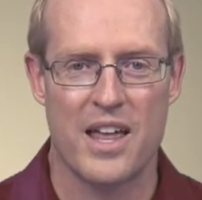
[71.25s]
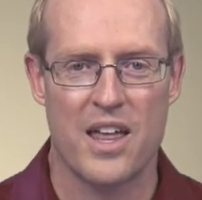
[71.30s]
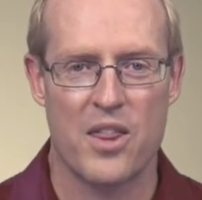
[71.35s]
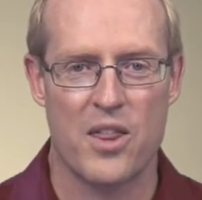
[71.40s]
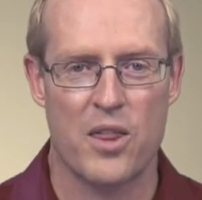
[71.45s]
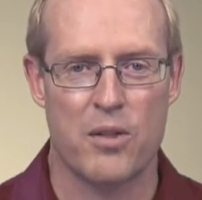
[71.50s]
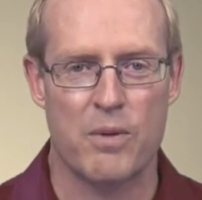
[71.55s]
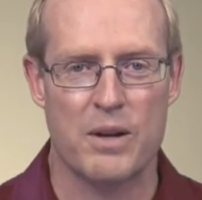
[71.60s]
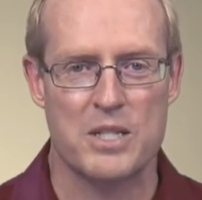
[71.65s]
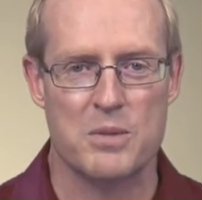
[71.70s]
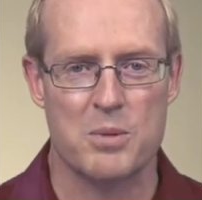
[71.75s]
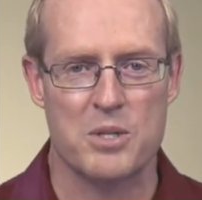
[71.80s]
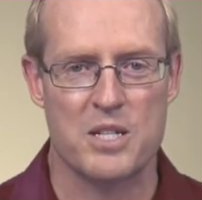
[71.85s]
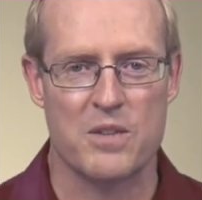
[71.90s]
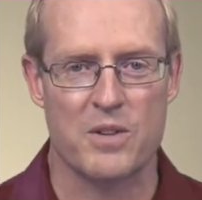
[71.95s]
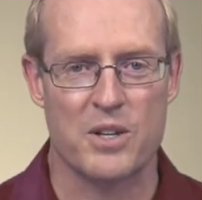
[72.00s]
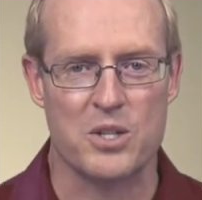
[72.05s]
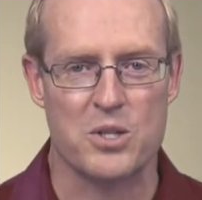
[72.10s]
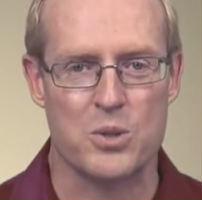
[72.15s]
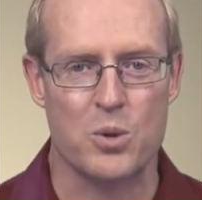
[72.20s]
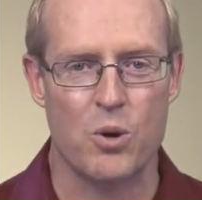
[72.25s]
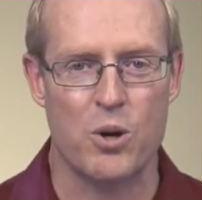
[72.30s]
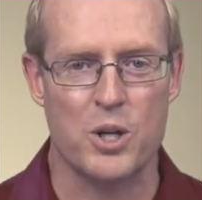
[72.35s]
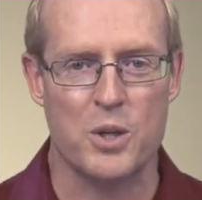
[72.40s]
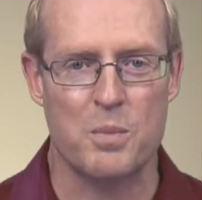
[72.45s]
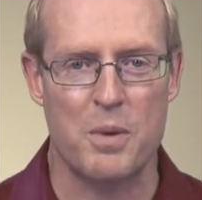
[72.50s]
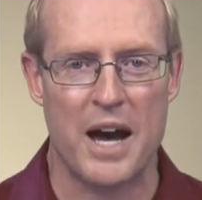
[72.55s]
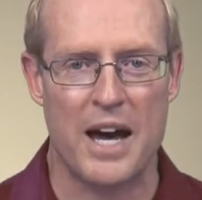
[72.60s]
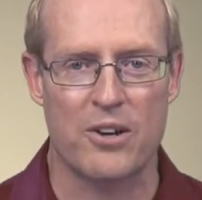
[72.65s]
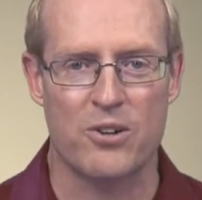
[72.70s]
The thread-specific
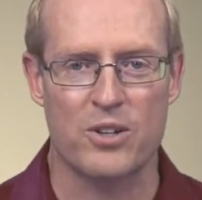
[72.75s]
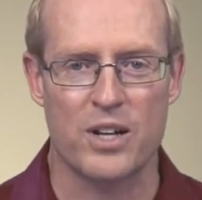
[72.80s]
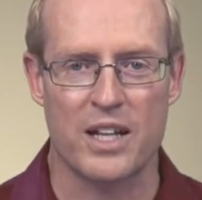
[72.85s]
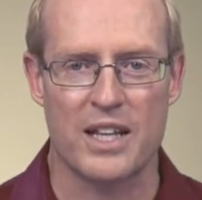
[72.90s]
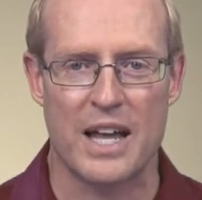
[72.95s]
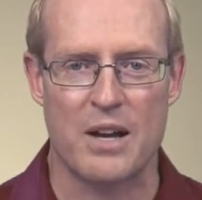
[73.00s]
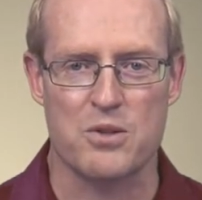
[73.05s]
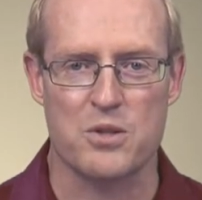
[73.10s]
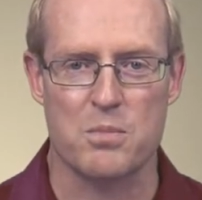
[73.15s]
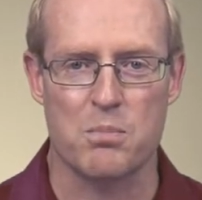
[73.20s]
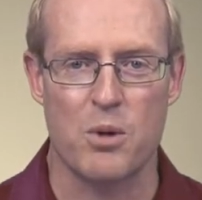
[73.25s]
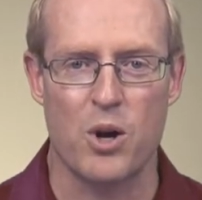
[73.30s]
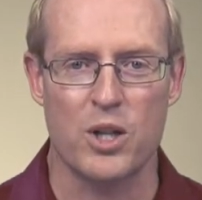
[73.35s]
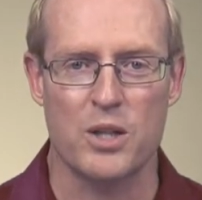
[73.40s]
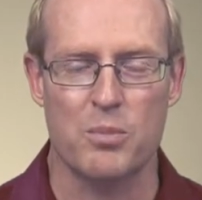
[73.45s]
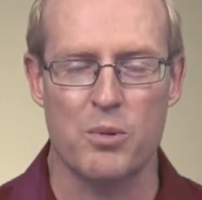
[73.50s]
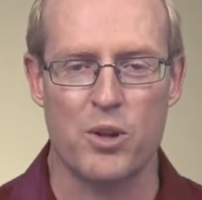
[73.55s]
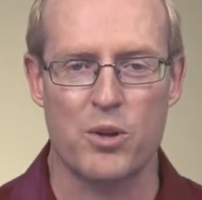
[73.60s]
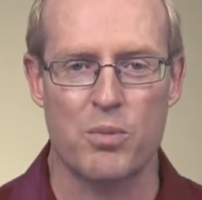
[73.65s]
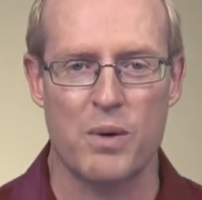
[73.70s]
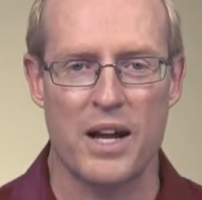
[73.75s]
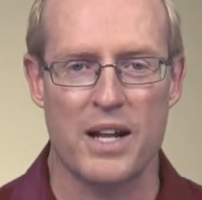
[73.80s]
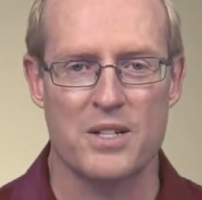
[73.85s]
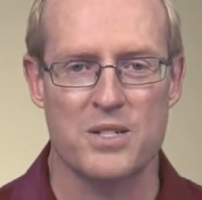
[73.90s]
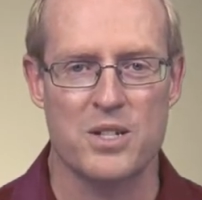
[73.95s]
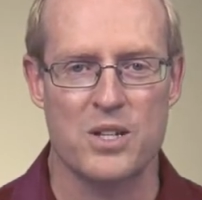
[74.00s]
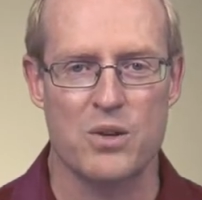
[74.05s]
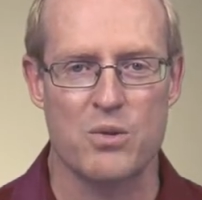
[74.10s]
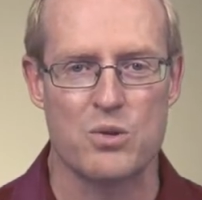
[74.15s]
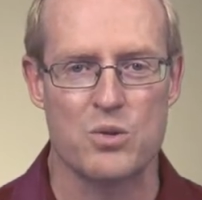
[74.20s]
storage pattern allows multiple
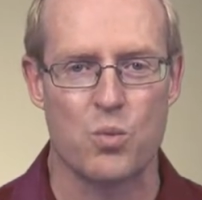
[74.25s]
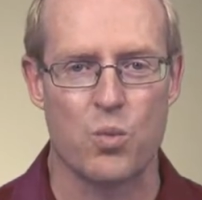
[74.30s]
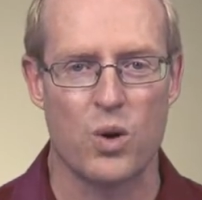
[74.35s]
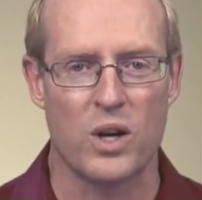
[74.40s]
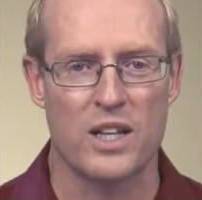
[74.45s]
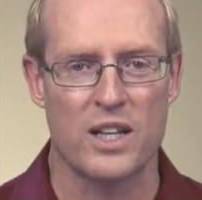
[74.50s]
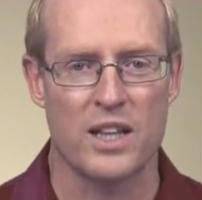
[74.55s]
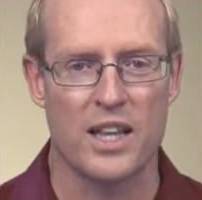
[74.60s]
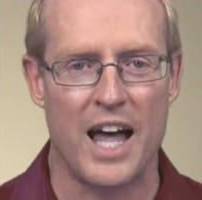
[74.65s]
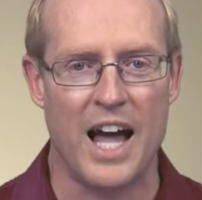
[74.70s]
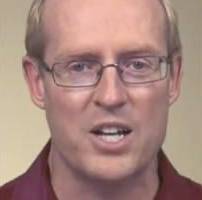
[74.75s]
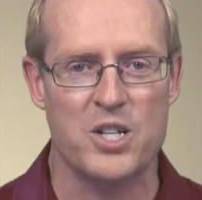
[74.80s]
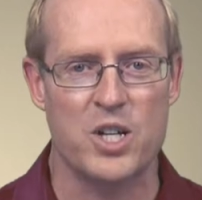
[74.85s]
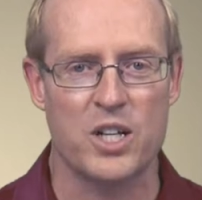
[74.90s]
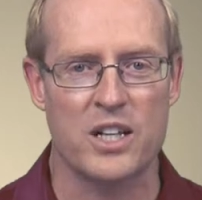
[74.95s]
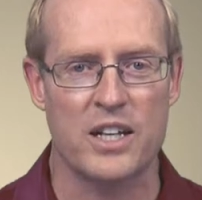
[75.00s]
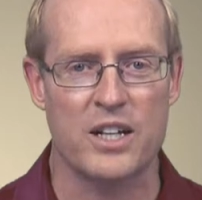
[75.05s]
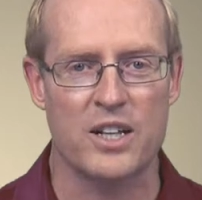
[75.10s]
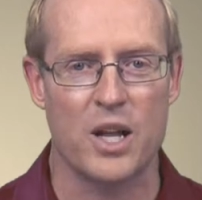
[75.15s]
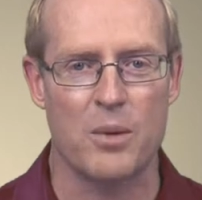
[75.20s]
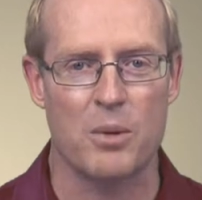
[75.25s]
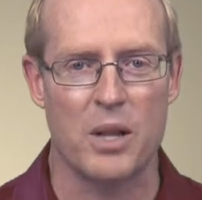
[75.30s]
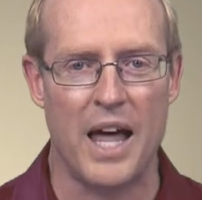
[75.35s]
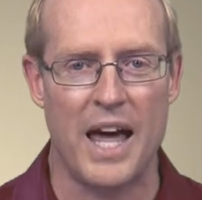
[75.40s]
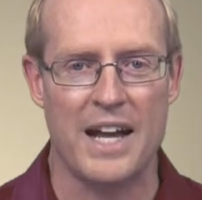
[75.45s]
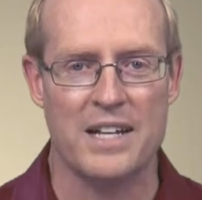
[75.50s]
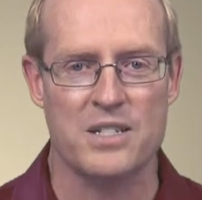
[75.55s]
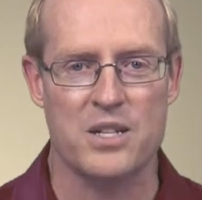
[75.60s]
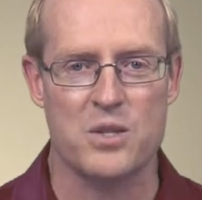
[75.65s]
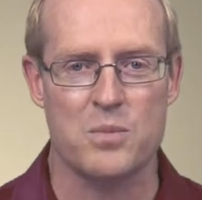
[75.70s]
threads to use one logically global
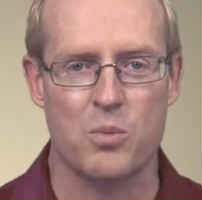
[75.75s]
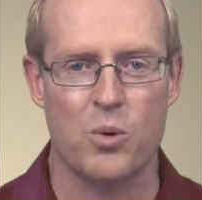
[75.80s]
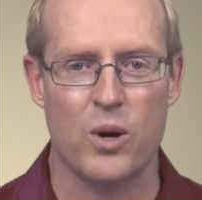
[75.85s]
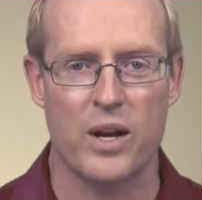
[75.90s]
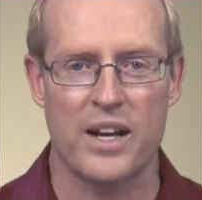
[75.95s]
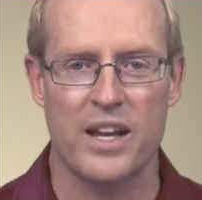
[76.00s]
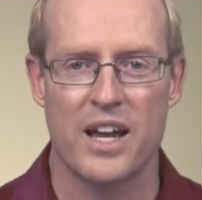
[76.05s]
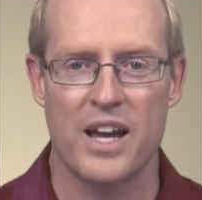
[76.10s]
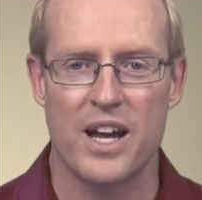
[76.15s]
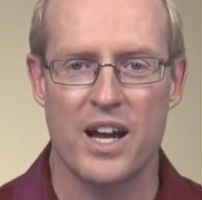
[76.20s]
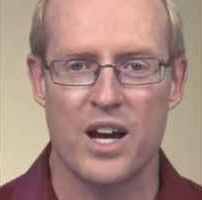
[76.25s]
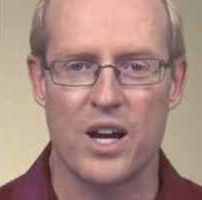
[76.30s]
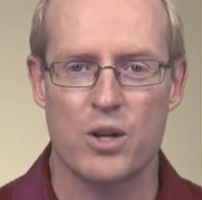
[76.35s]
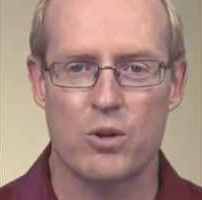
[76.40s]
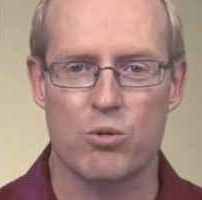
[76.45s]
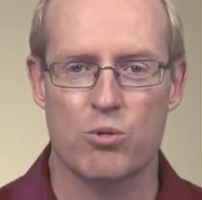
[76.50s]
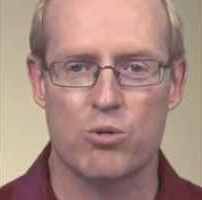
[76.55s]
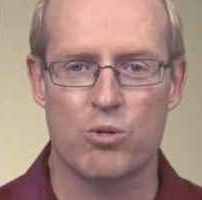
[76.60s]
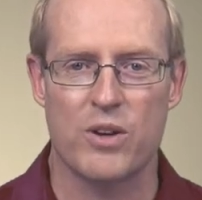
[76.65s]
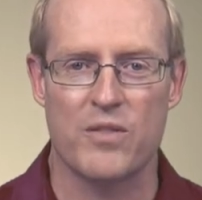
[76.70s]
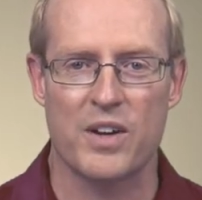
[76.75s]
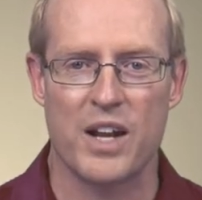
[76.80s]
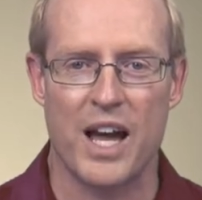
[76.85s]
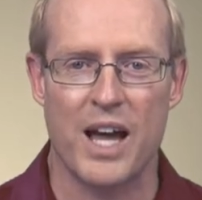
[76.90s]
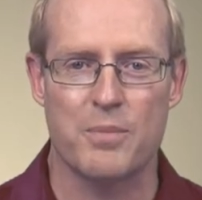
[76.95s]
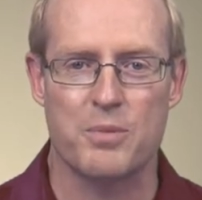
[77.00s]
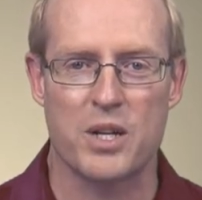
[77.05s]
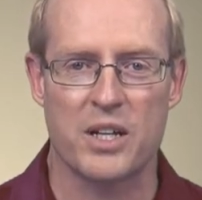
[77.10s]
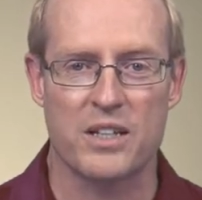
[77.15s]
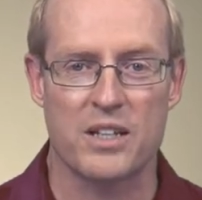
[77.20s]
access point to retrieve an
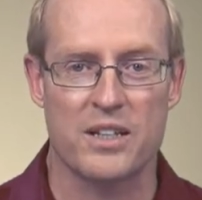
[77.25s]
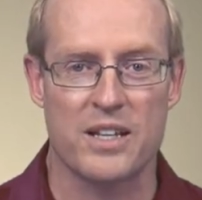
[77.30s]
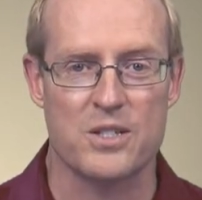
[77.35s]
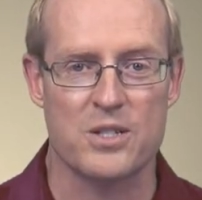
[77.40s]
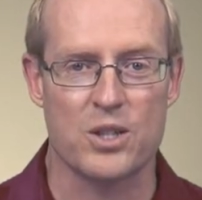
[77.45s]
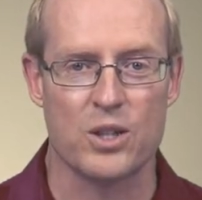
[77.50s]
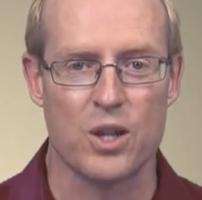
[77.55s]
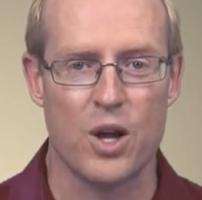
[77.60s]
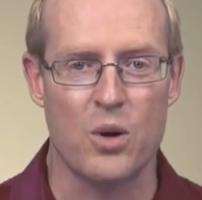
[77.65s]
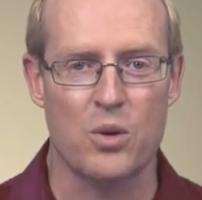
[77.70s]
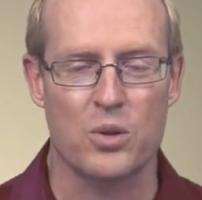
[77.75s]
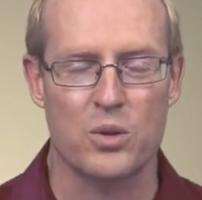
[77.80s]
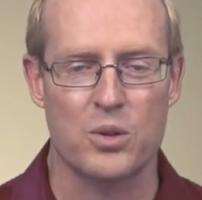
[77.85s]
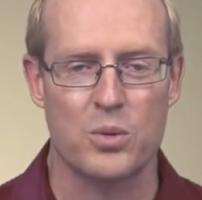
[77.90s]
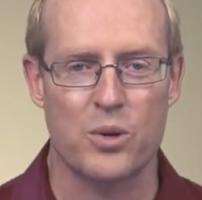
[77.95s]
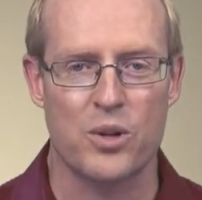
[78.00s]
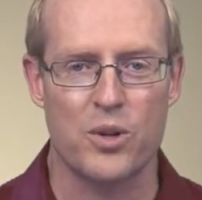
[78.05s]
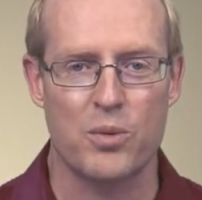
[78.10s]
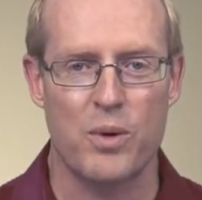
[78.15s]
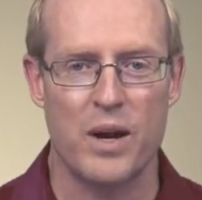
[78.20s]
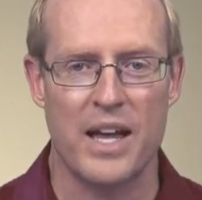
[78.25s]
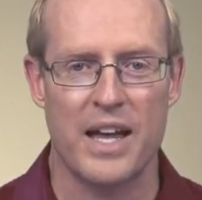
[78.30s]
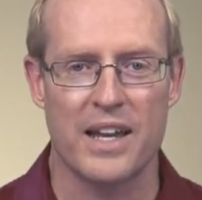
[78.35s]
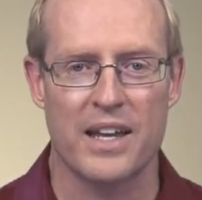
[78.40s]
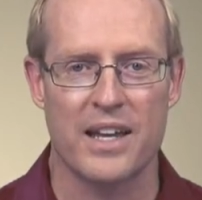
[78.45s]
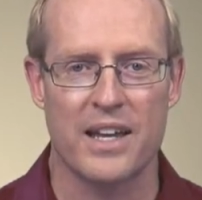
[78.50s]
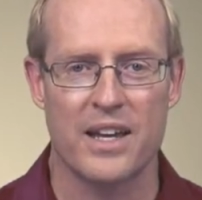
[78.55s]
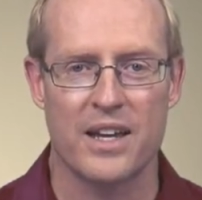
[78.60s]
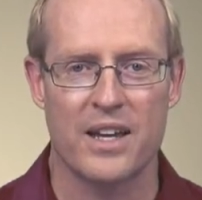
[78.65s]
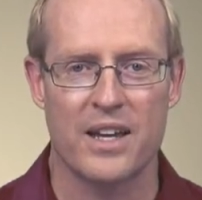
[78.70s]
object that's local to a thread,